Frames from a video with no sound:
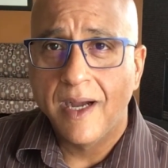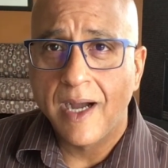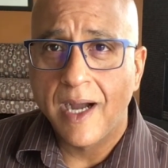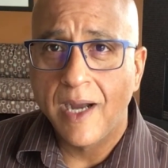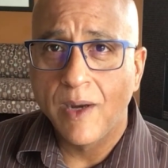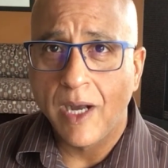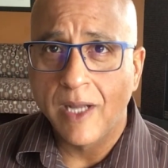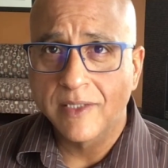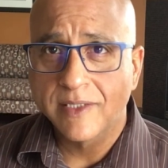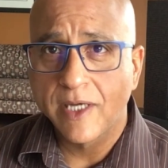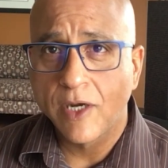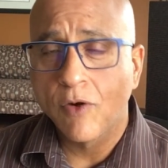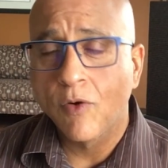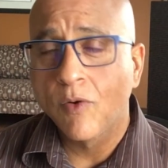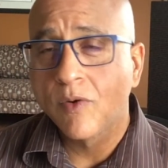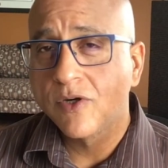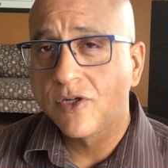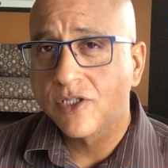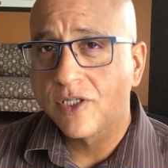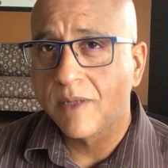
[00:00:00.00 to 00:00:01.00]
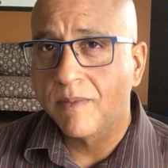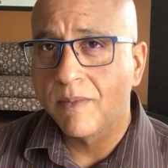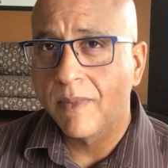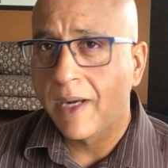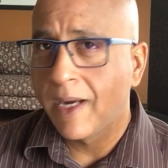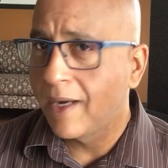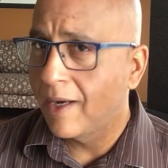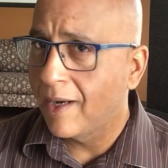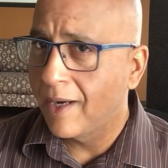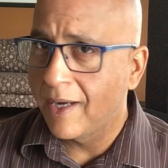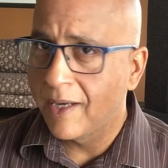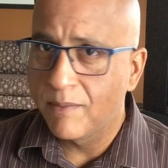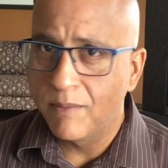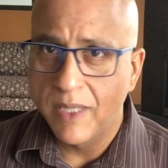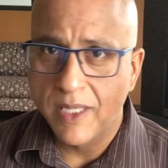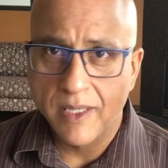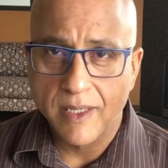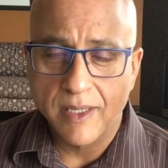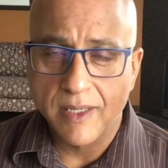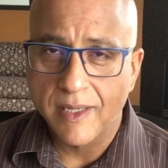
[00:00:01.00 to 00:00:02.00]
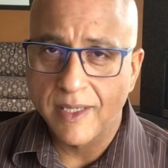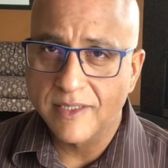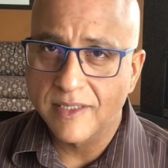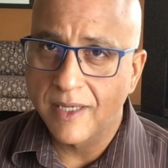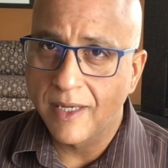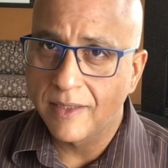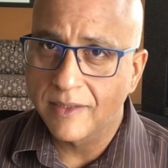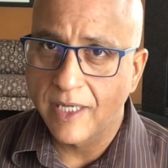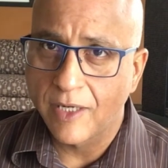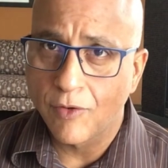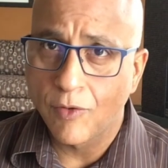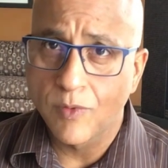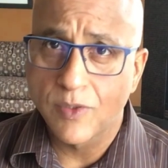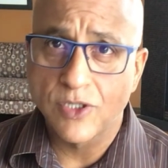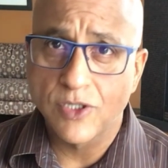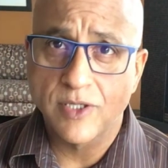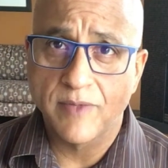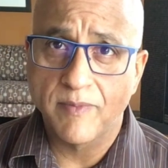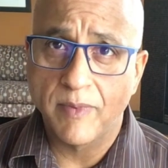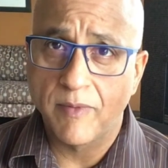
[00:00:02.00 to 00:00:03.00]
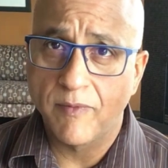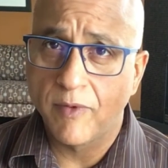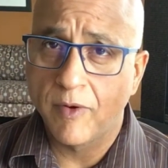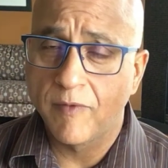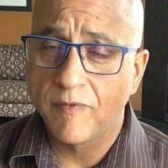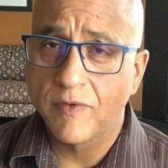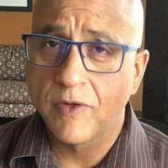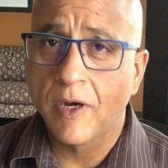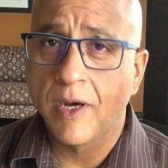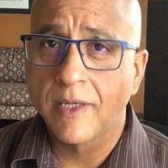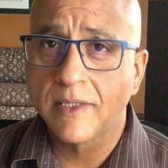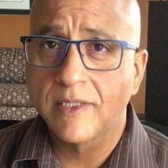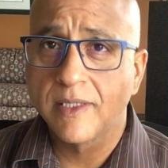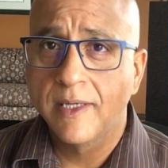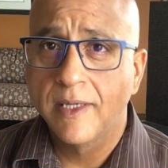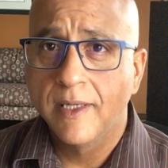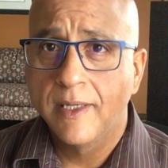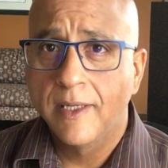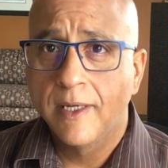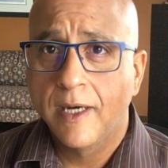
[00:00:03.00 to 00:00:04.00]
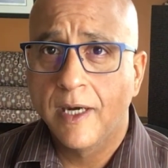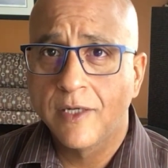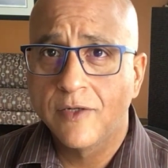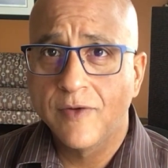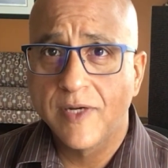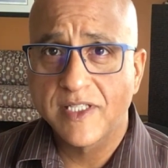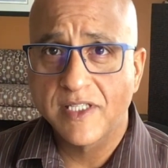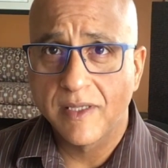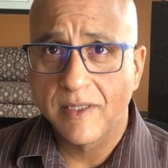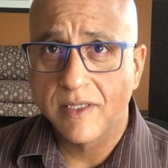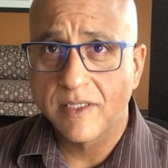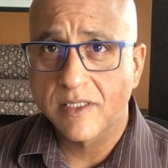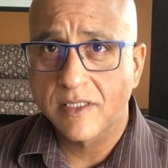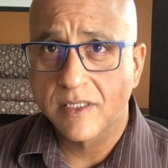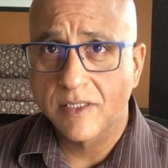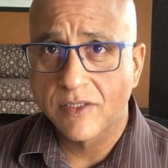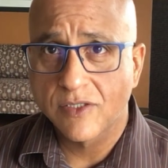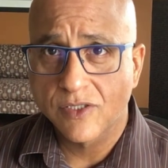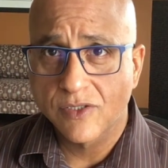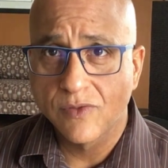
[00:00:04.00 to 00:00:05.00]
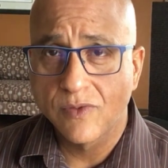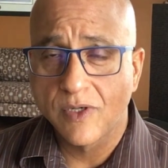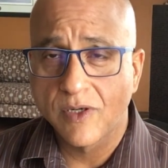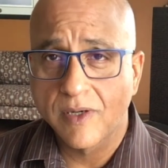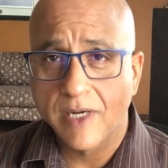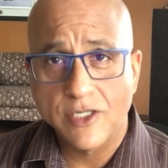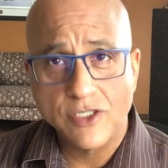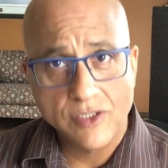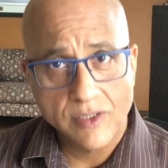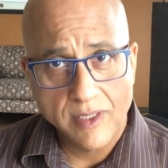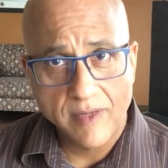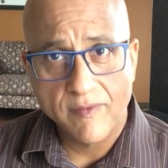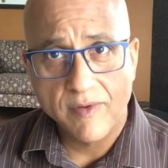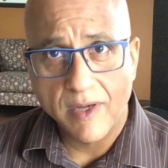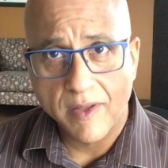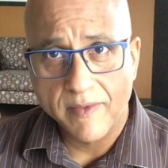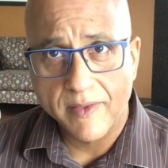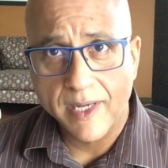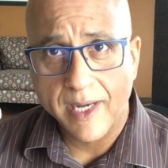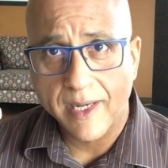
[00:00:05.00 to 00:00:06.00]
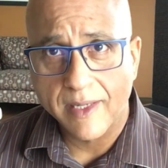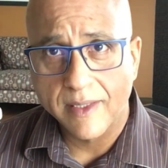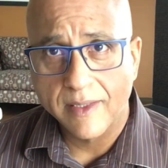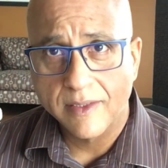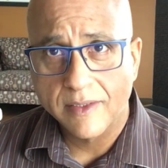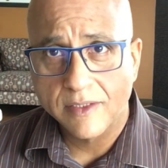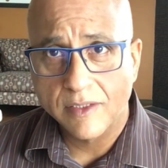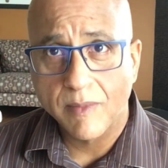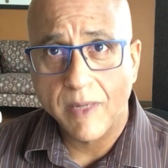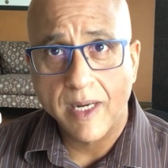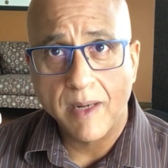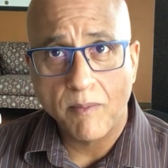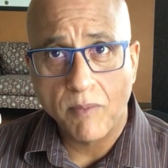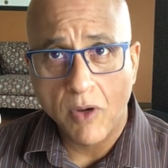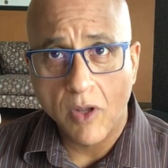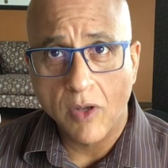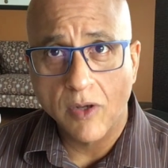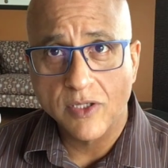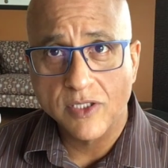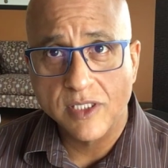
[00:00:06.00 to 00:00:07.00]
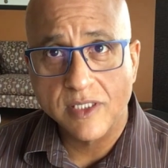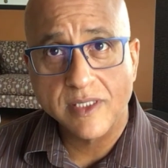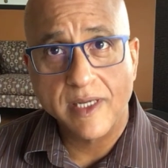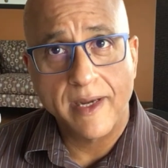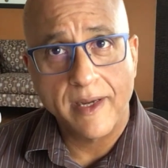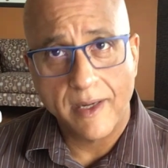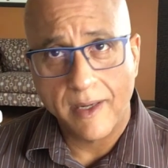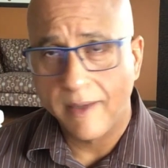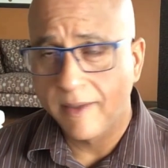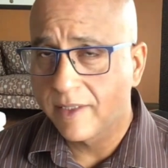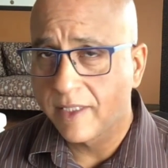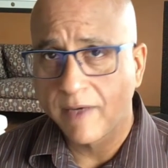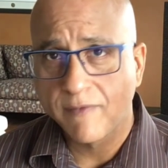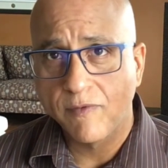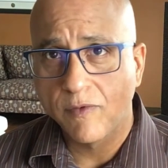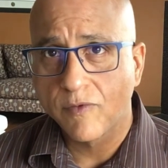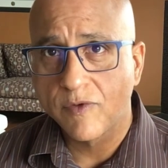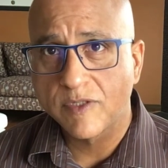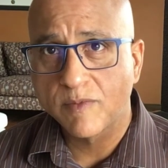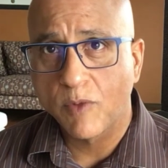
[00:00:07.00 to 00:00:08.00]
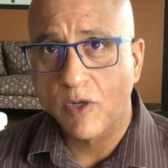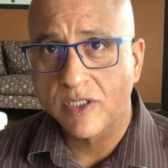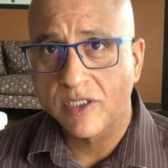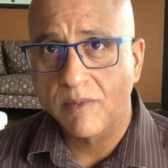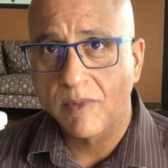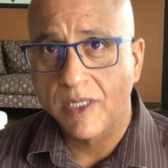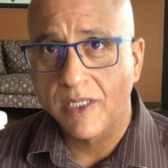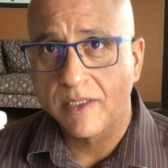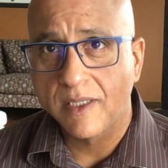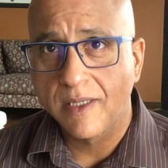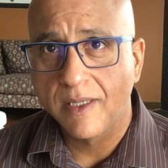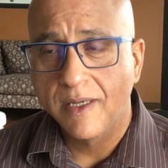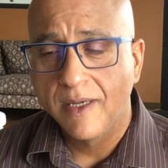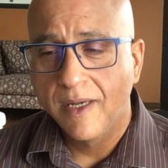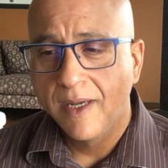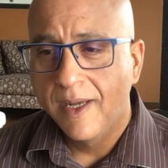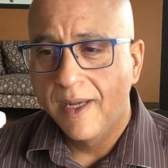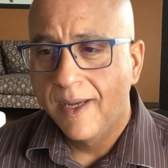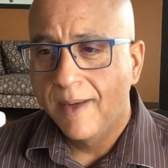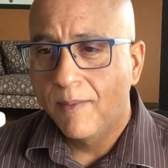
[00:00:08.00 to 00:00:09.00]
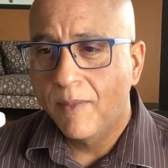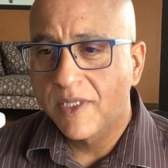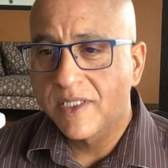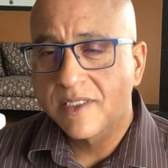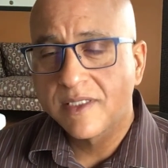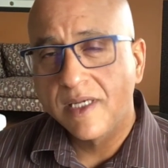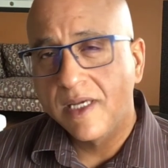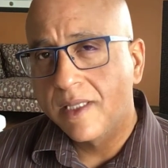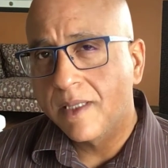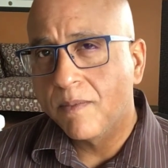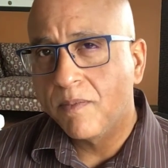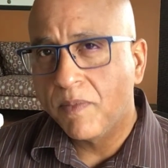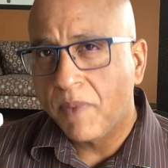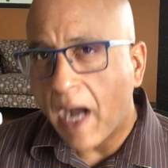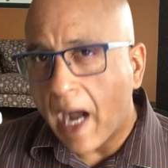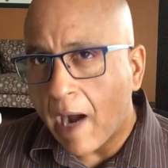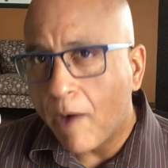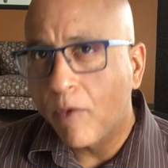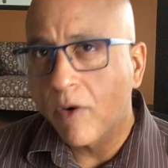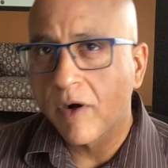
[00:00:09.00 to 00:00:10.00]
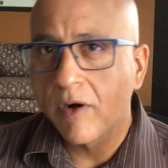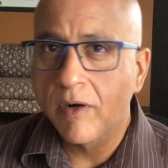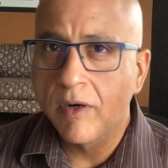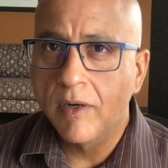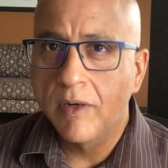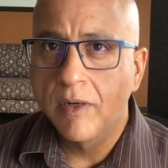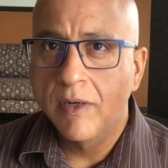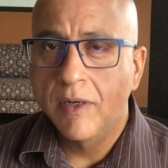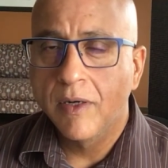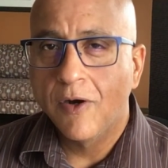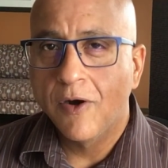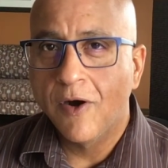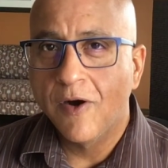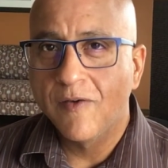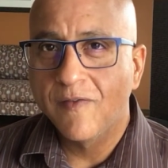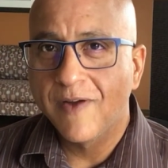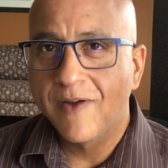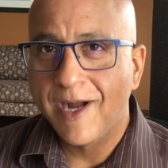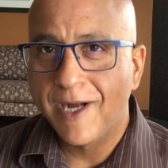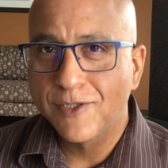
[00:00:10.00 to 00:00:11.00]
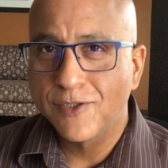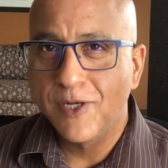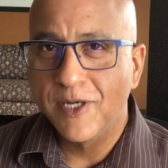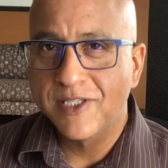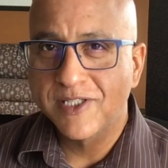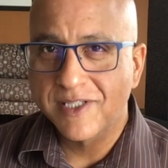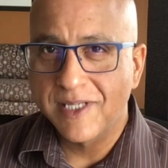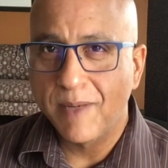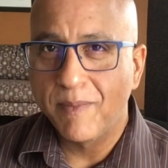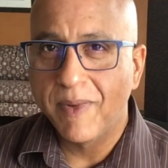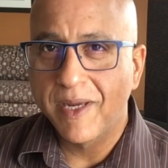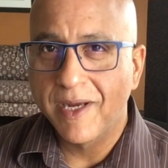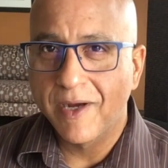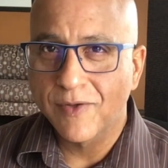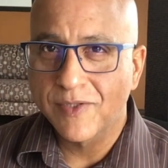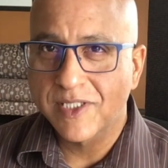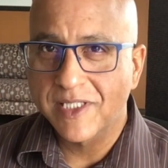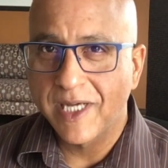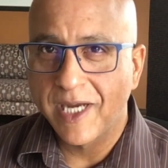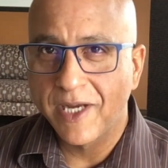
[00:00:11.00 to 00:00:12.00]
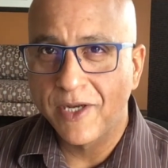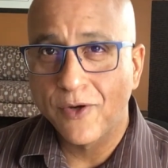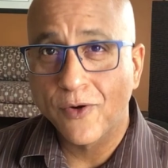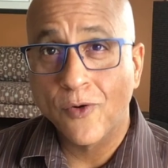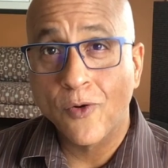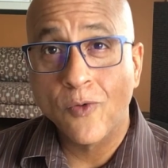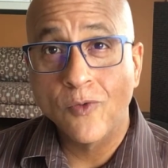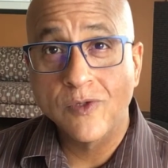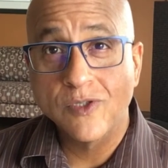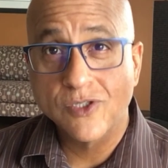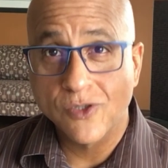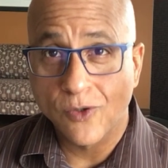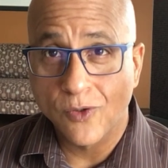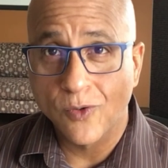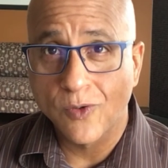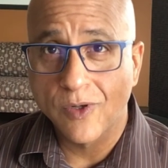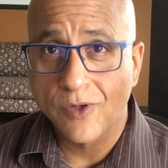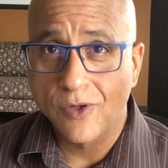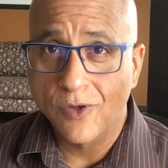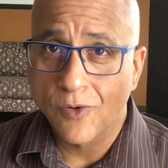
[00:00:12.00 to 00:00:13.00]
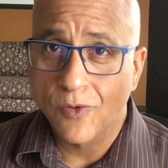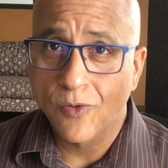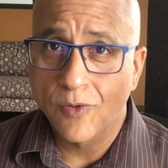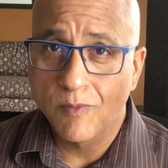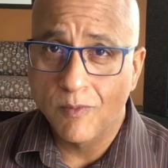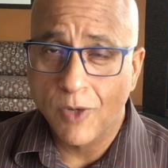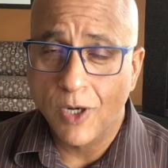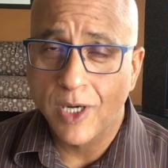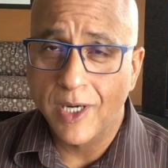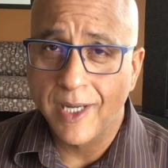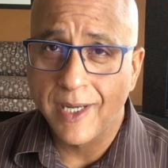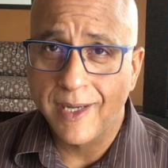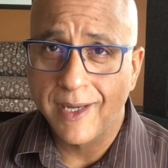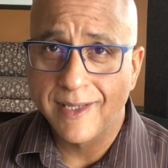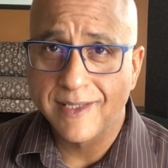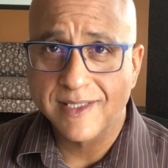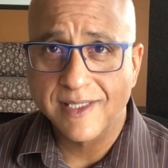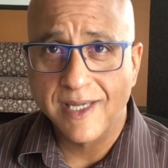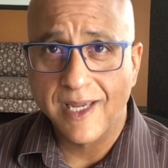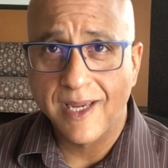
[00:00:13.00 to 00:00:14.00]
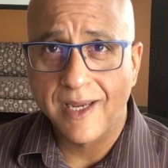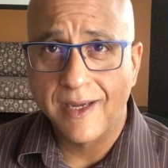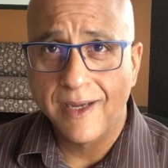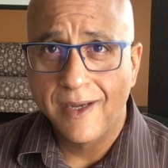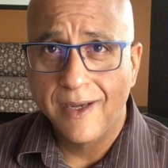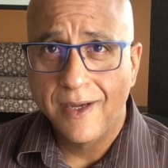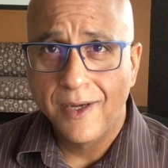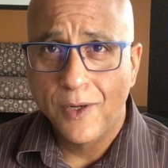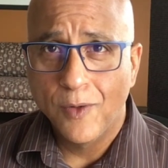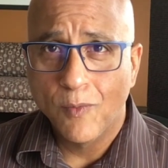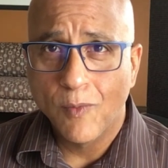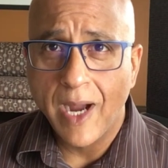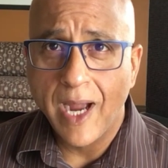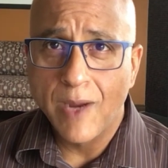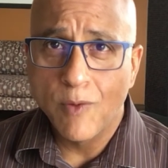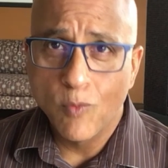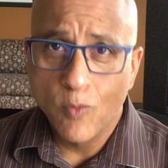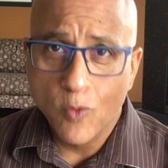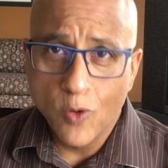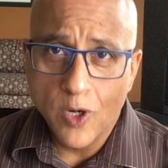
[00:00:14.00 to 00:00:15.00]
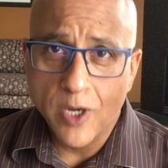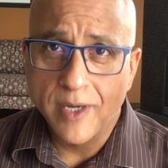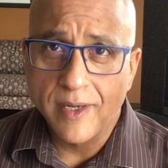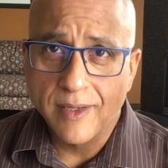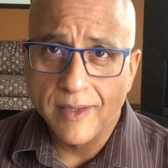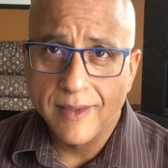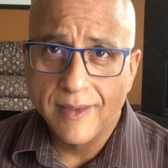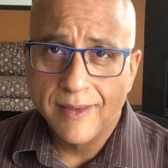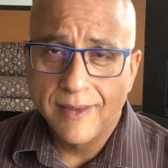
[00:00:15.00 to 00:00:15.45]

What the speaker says: I'll take ownership. I admitted it. I said, I'll take ownership of not addressing this sooner. I should have done that. So my apologies. I take full responsibility. But see the power of actually stepping outside your own zone, your own body, and saying, why would,